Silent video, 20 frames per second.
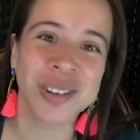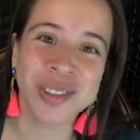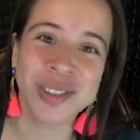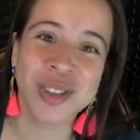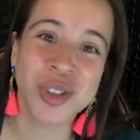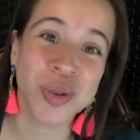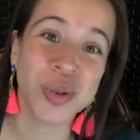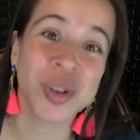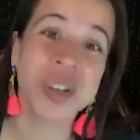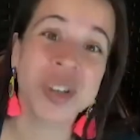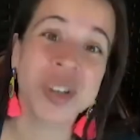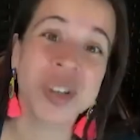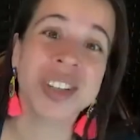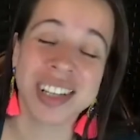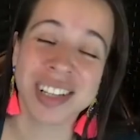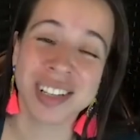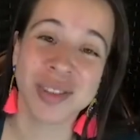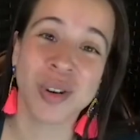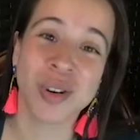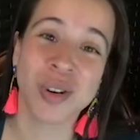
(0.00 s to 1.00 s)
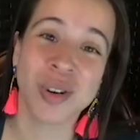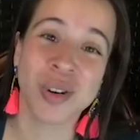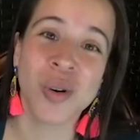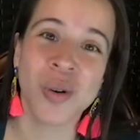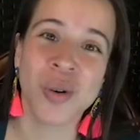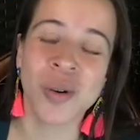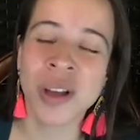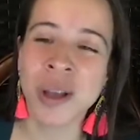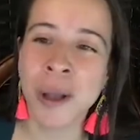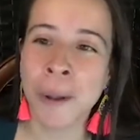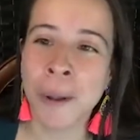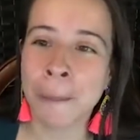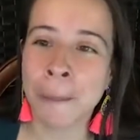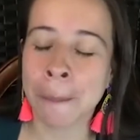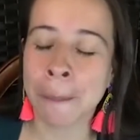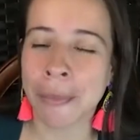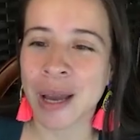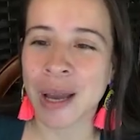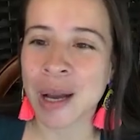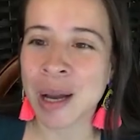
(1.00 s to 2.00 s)
Georgia as a whole.
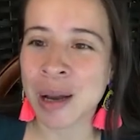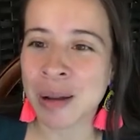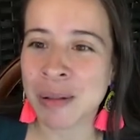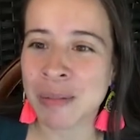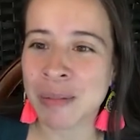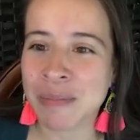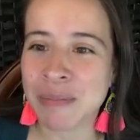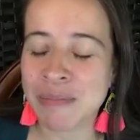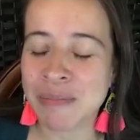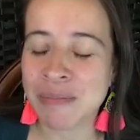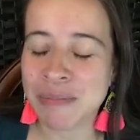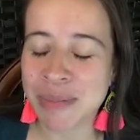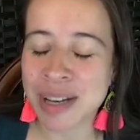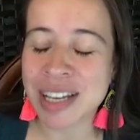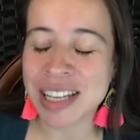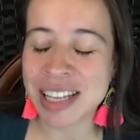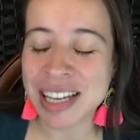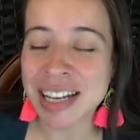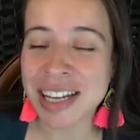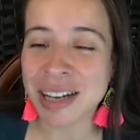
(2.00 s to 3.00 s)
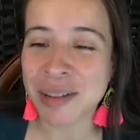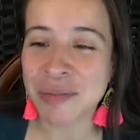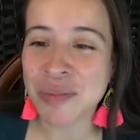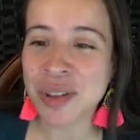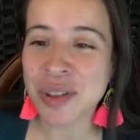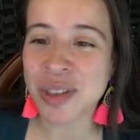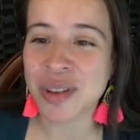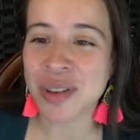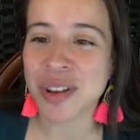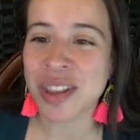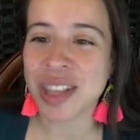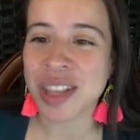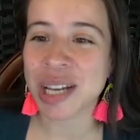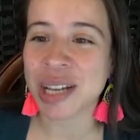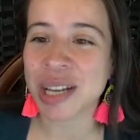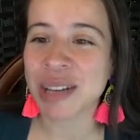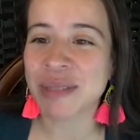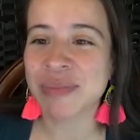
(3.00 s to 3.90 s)
But yeah, I'm with you on that.